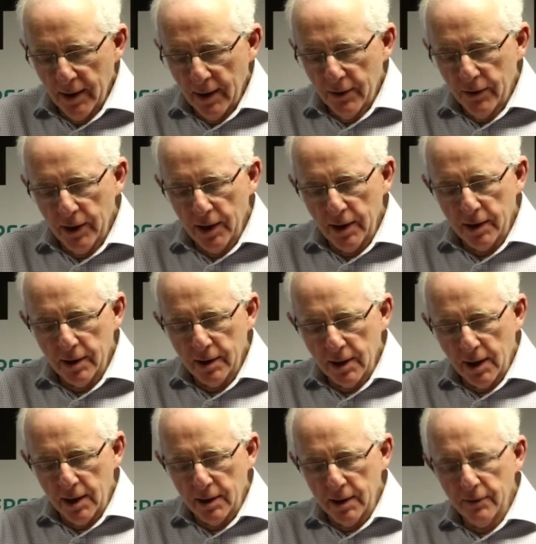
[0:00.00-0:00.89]
Then in
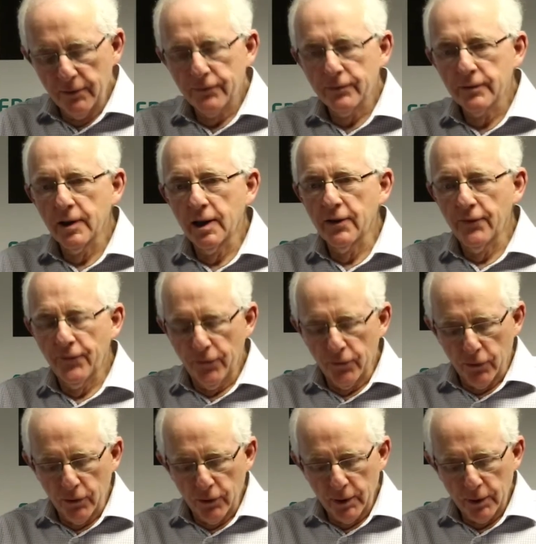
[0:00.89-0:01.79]

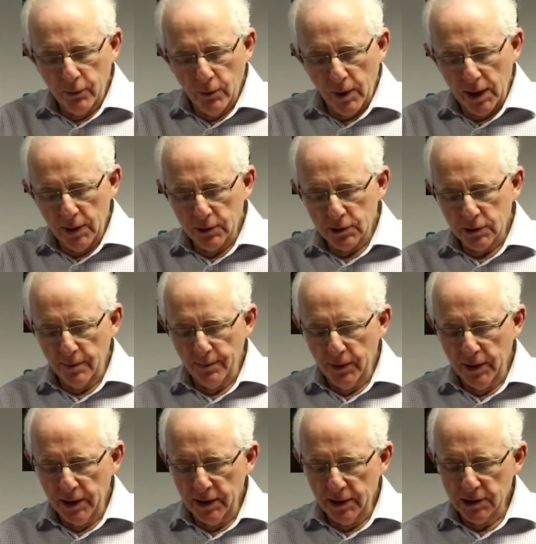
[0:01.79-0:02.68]
1994, while he was
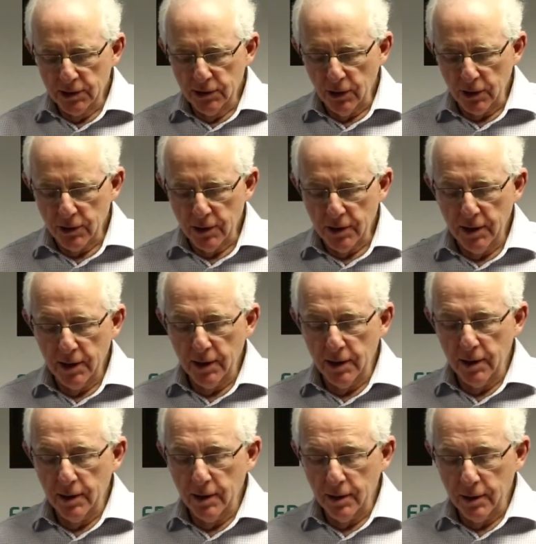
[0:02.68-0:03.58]
completing his doctorate in
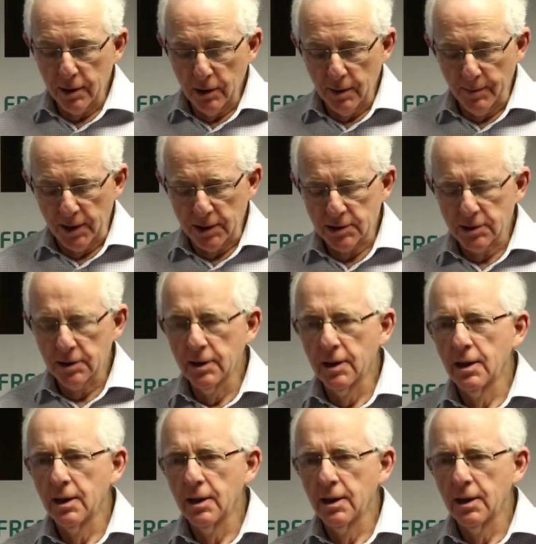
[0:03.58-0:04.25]
economics,